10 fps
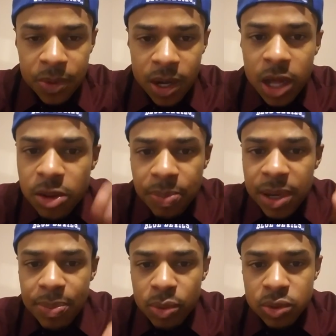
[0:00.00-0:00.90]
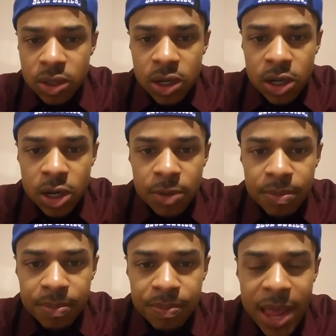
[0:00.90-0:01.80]
other people's
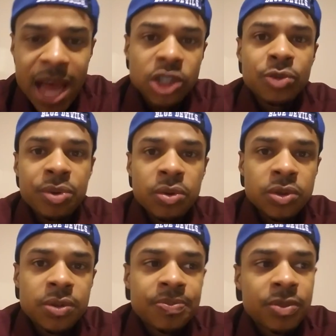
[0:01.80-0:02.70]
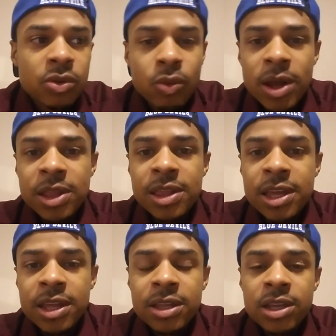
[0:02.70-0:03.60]
um, attributes rather
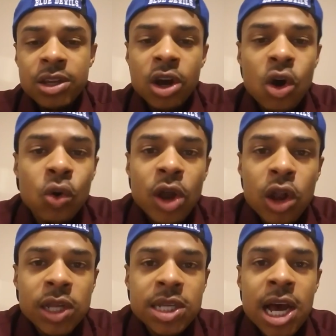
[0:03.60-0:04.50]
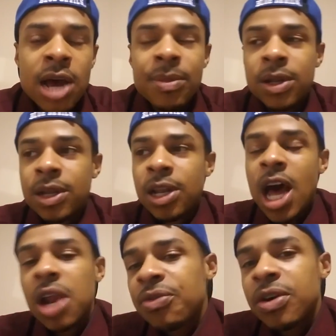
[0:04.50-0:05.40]
than your own all the time. A, a
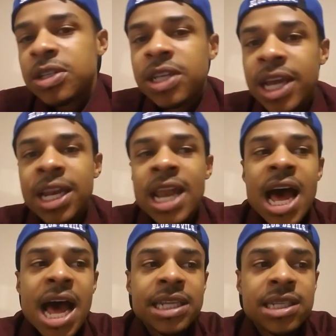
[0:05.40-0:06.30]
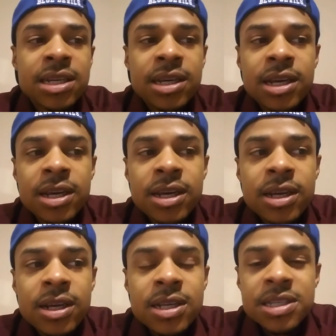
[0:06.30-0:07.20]
lot of us cannot
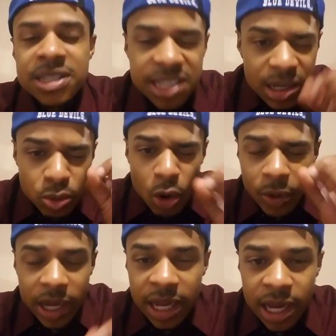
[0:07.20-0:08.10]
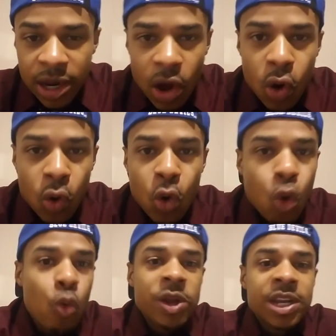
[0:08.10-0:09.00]
zero in on
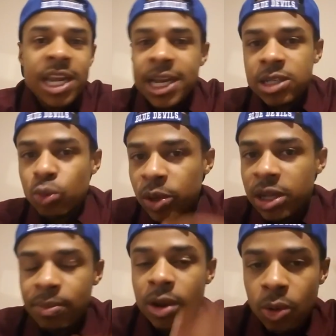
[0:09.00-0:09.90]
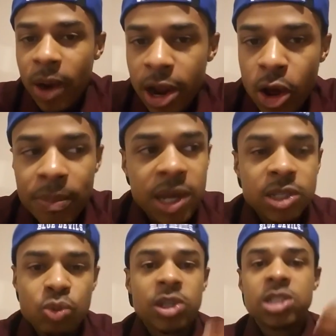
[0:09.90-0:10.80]
who we need to really be around
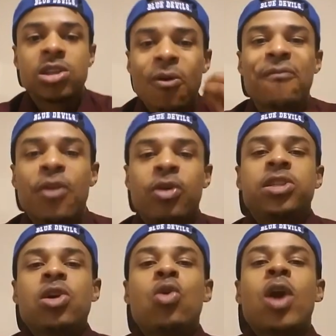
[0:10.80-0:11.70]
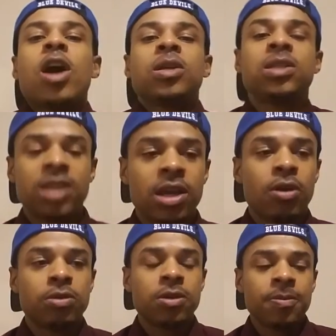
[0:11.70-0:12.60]
because we're so focused on
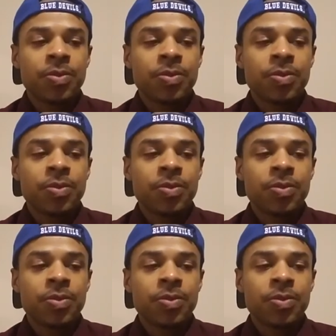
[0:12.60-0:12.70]
ourselves.